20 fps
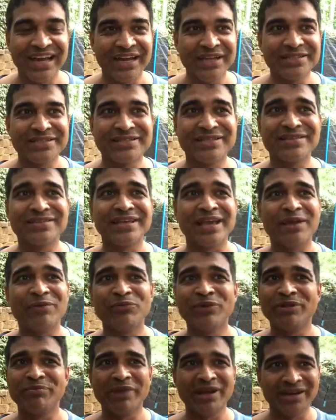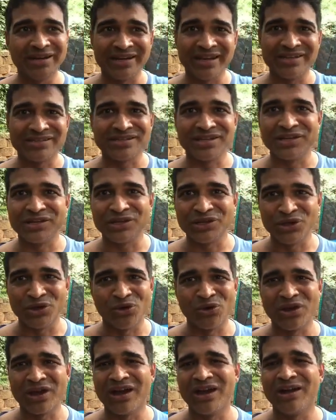It's the same with meditation,
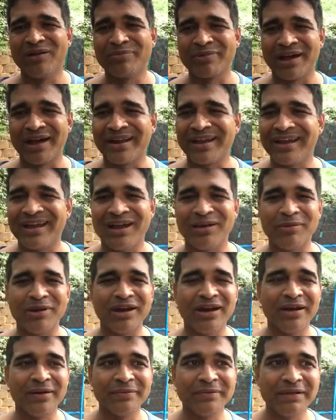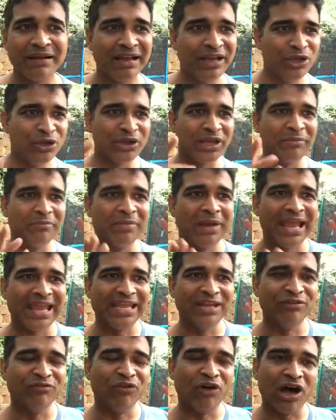yoga, pranayama. You can
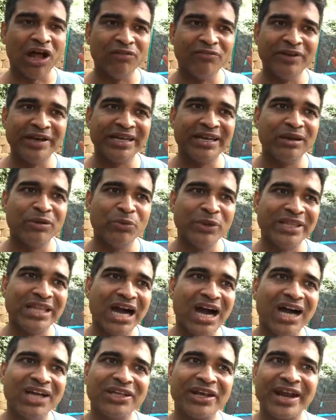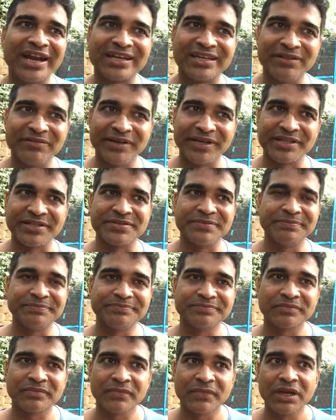involve it with other activities.
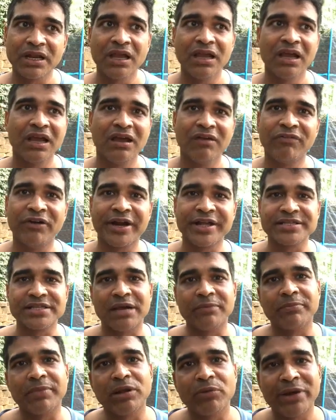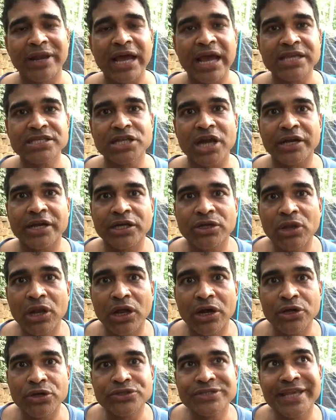For example, when I started to
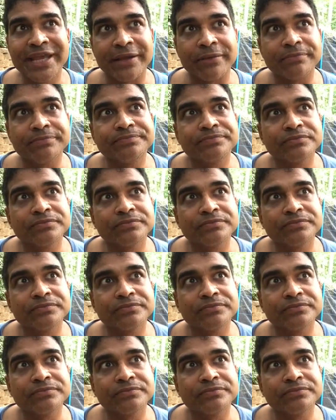learn to sing,